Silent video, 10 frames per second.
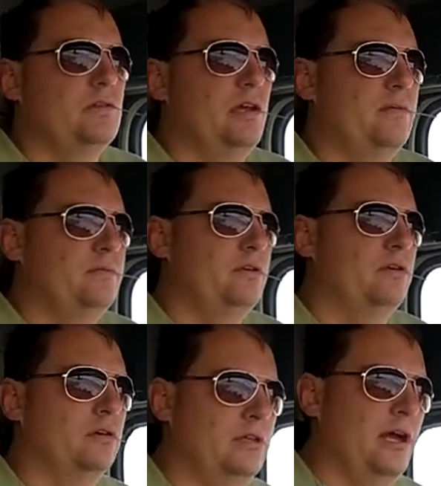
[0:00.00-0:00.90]
if you
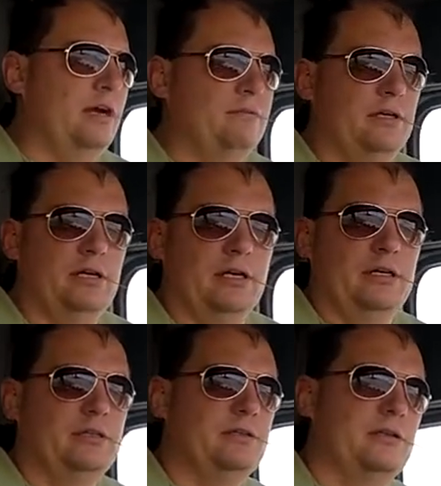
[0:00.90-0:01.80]
don't have a
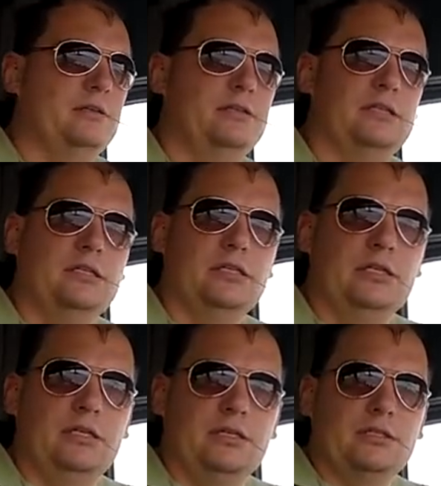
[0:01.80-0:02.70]

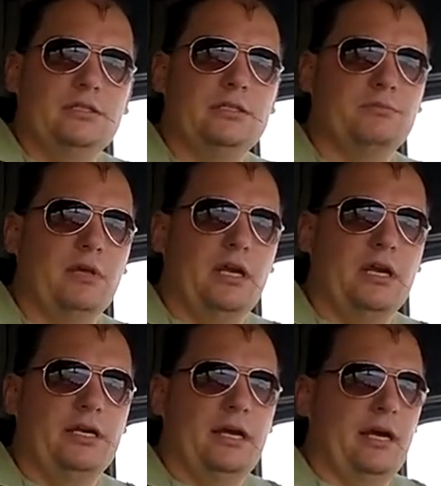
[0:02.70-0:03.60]

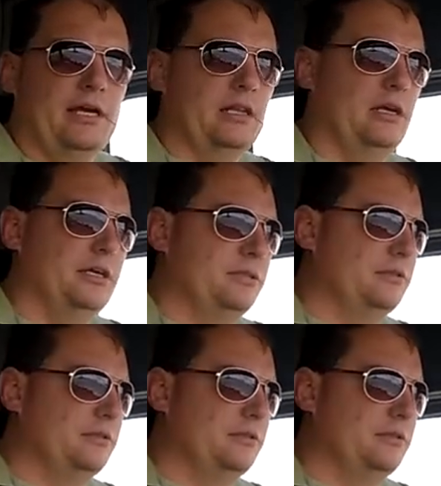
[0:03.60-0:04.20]
spare headlight